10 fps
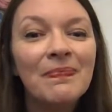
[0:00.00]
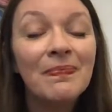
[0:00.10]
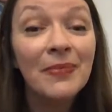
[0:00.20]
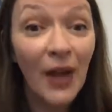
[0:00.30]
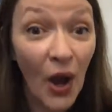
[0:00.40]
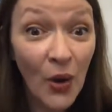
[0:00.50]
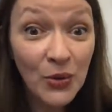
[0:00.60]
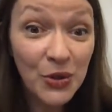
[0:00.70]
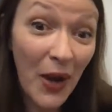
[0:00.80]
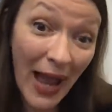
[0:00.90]
the Ode
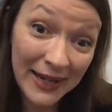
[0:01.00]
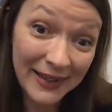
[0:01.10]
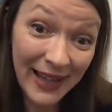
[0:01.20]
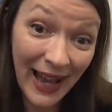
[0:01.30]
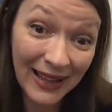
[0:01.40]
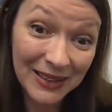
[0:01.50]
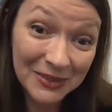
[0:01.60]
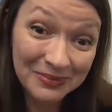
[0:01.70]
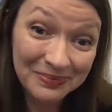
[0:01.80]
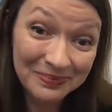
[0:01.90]
to Anna
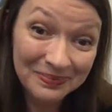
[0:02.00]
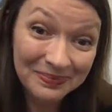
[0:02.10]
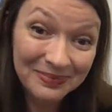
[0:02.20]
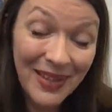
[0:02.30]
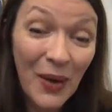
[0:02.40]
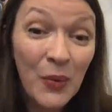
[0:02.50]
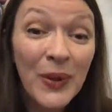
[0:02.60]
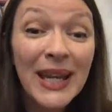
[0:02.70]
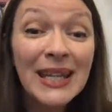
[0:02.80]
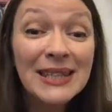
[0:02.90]
Cal,
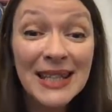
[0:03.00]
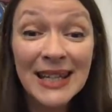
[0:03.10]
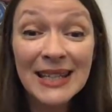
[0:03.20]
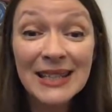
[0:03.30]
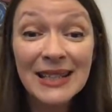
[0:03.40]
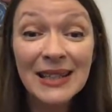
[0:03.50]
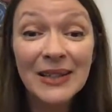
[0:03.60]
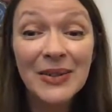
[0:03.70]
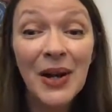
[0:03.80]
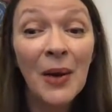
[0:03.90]
we did
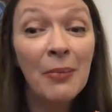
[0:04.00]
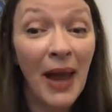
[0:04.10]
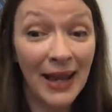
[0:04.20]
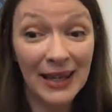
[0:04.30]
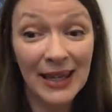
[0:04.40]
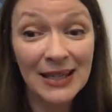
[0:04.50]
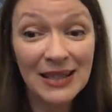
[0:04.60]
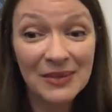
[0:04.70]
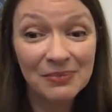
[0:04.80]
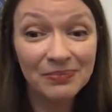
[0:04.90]
a blanket
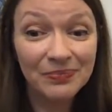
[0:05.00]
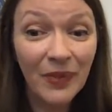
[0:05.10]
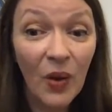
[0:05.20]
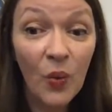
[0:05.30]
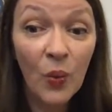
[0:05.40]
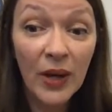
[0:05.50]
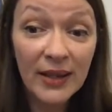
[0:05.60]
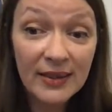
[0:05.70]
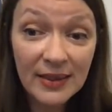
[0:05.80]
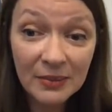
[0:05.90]
with